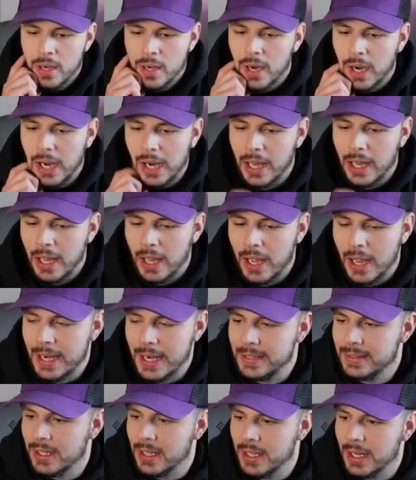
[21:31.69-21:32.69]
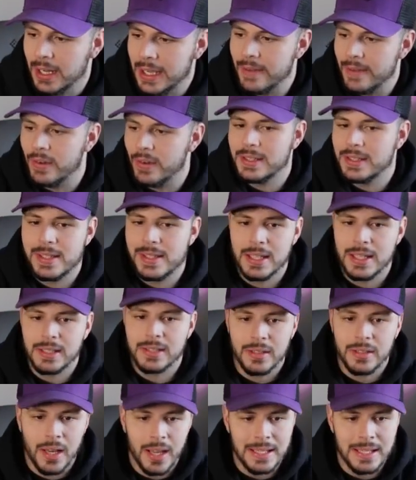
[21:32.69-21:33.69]
And it's going to give us
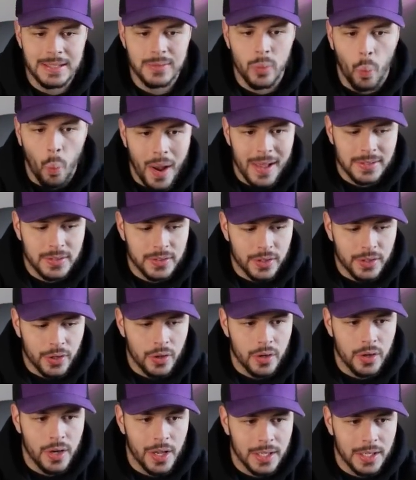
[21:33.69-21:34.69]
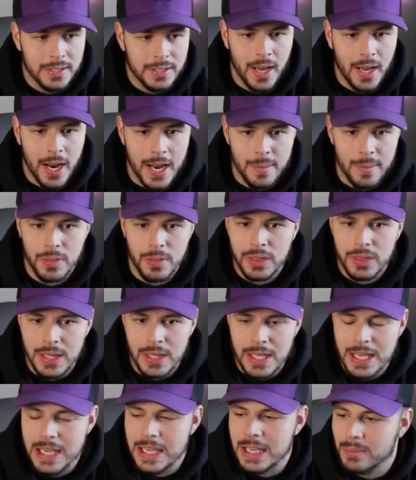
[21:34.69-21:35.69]
this nice Western type
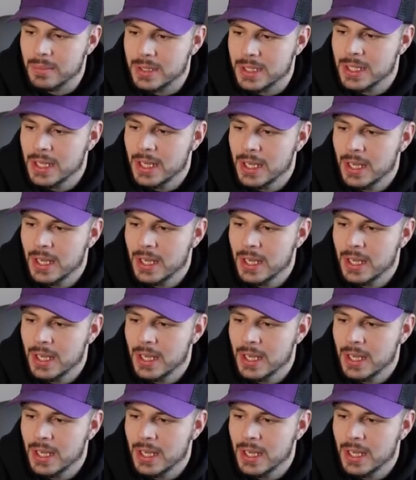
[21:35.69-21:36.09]
themed.